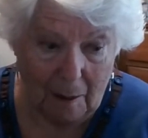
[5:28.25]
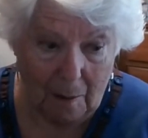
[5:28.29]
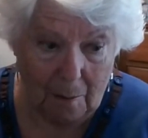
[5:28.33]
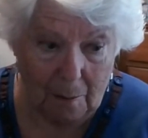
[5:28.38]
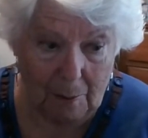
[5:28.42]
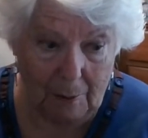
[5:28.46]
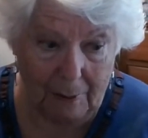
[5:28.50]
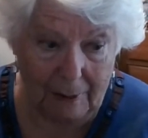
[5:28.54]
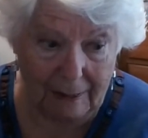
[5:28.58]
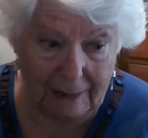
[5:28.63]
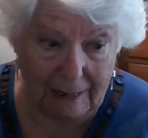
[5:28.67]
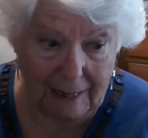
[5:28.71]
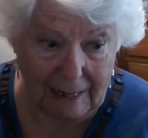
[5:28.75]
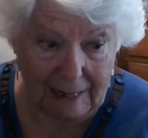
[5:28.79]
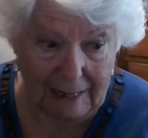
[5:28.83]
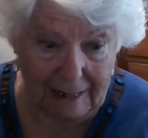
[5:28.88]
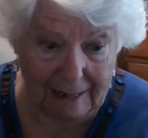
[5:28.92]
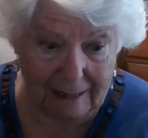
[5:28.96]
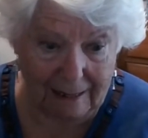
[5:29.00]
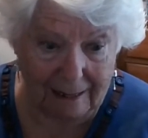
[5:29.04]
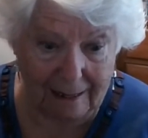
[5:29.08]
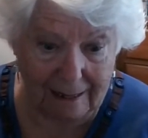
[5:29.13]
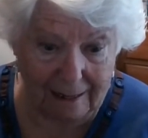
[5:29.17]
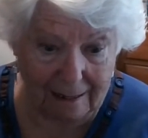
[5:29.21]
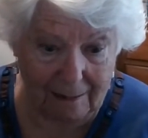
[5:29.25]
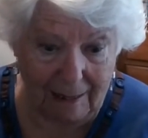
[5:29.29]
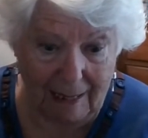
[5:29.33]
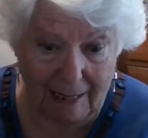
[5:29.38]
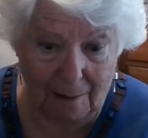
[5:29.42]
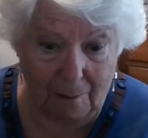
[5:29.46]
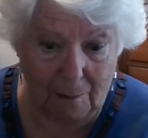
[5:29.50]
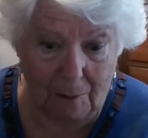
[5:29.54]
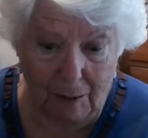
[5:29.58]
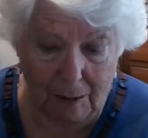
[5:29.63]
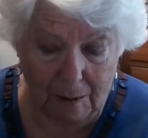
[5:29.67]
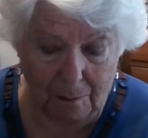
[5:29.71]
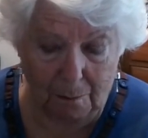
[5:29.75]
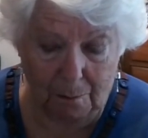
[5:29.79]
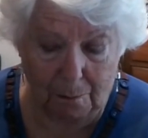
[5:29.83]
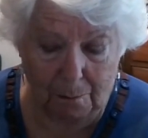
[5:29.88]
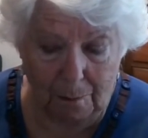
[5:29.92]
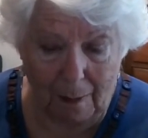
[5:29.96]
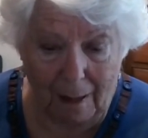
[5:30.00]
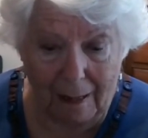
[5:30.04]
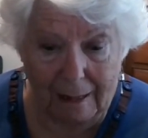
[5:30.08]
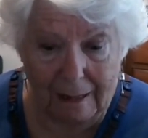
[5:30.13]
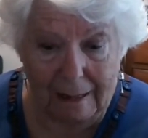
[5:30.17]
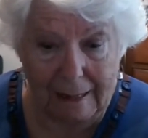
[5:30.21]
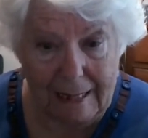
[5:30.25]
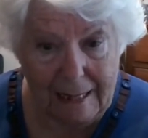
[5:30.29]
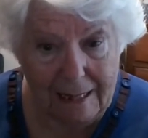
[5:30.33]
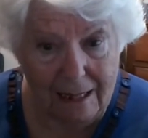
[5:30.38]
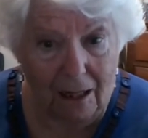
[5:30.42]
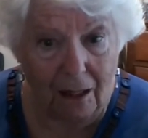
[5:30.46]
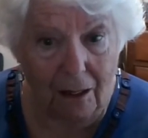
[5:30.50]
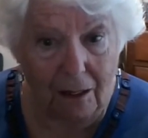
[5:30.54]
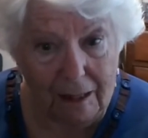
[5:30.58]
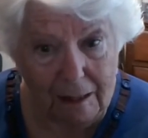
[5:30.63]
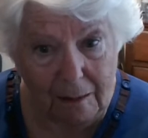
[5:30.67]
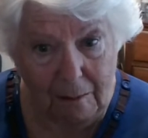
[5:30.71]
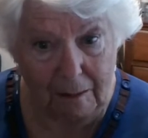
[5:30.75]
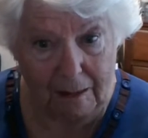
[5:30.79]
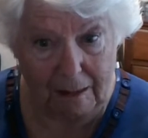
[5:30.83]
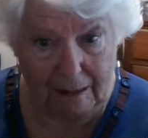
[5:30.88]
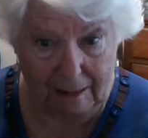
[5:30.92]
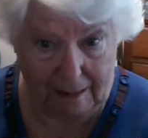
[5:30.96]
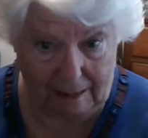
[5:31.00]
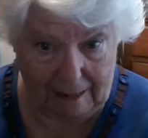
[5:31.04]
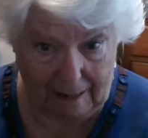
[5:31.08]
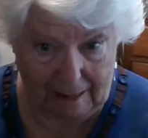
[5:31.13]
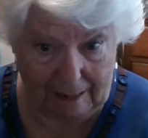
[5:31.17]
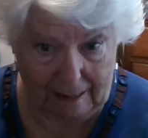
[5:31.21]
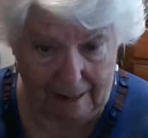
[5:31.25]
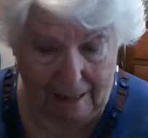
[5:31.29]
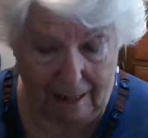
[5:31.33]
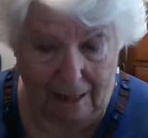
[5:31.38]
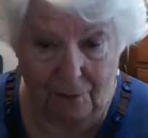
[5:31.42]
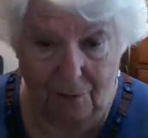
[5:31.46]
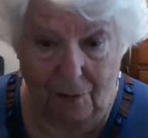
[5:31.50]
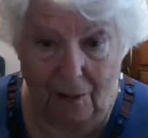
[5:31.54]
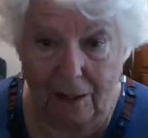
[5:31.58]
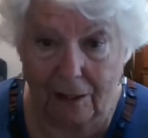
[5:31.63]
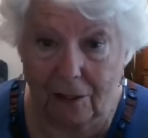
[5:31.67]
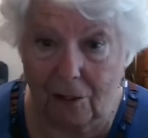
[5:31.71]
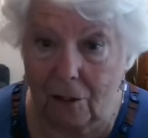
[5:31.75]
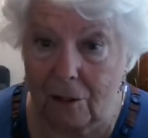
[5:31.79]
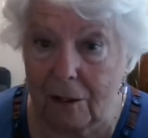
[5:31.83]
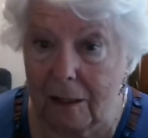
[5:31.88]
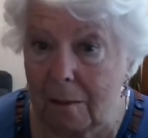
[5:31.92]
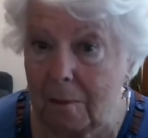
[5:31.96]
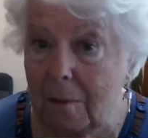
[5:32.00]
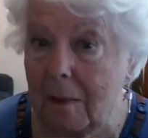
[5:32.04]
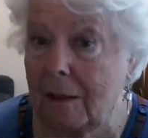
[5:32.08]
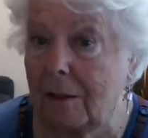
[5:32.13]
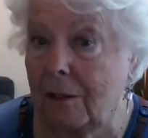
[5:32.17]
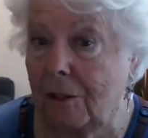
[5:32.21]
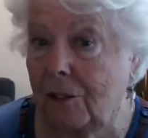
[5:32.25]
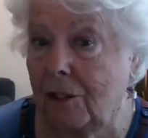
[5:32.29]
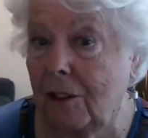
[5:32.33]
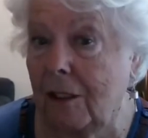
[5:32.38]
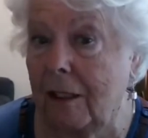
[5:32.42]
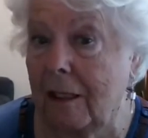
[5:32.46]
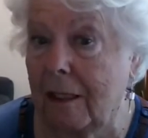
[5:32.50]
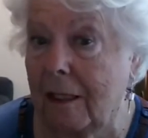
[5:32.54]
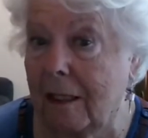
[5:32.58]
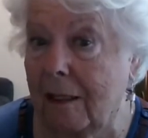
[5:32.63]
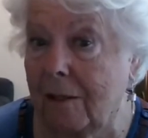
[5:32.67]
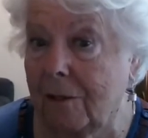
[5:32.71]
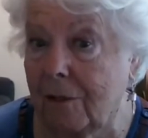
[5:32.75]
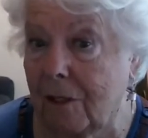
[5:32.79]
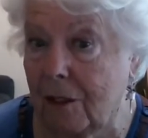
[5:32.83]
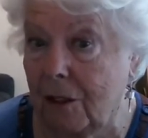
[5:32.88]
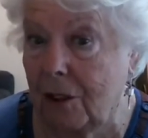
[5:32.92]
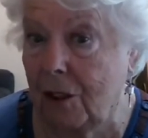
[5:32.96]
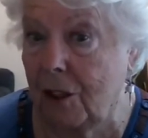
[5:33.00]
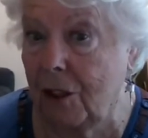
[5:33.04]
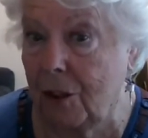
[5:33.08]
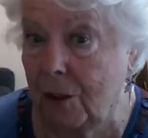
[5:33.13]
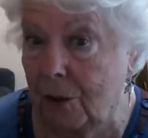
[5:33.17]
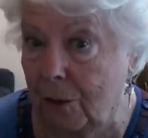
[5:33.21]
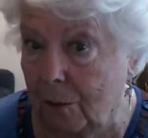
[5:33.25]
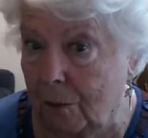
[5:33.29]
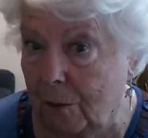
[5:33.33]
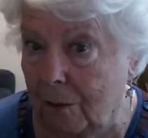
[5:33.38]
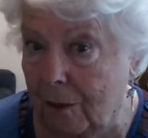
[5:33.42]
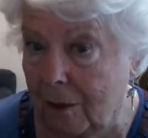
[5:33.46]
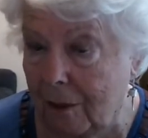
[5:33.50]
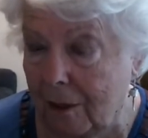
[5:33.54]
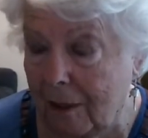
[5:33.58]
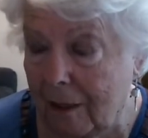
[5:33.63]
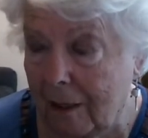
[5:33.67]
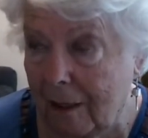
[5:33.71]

But it didn't, it was badly timed, I think. If I'd got the message in the afternoon,